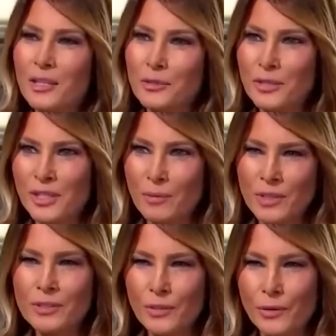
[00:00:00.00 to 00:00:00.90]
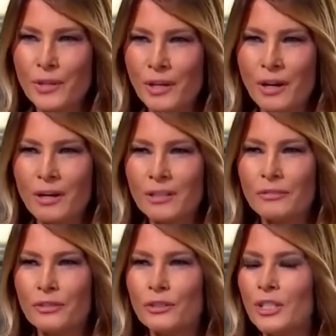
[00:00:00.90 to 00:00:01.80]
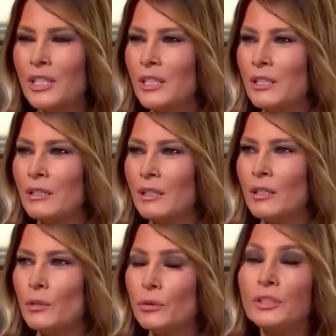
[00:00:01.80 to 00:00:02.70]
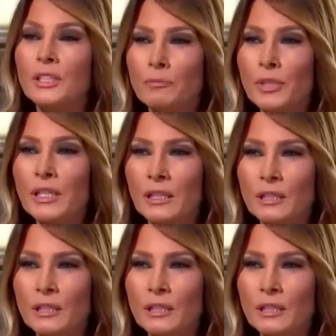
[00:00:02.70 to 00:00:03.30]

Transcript: in shaping them. But the story was far from over.